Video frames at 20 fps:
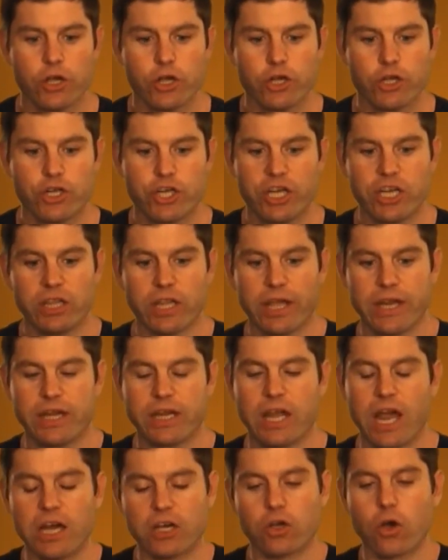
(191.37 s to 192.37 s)
she
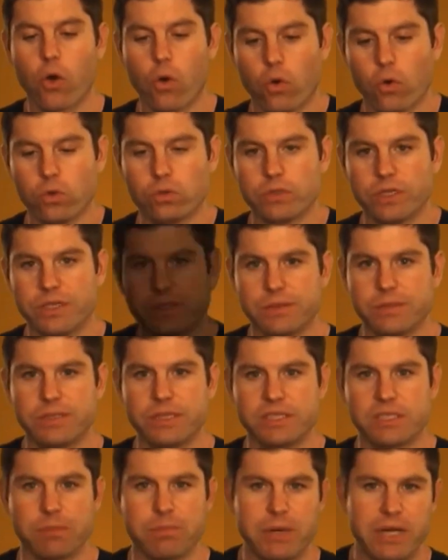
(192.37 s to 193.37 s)
like got cold and
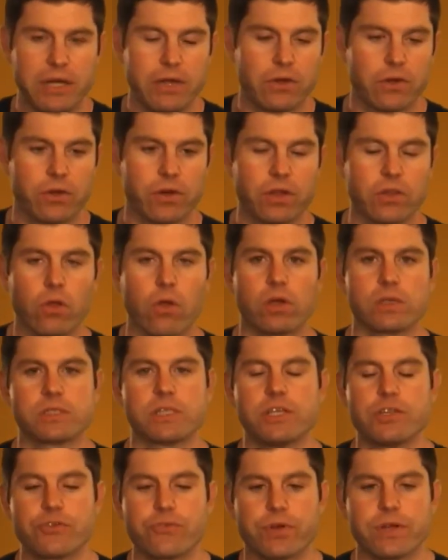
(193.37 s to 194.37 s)
disappeared and lost
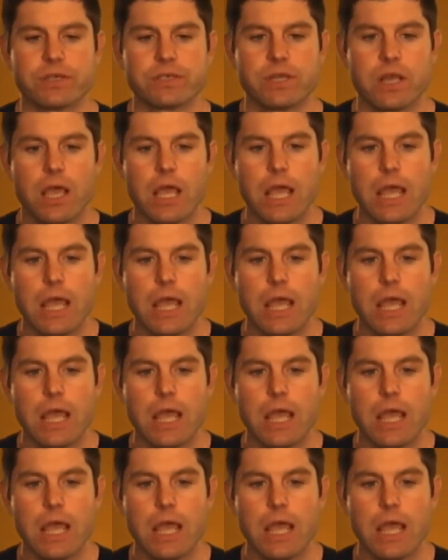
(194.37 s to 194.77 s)
interest.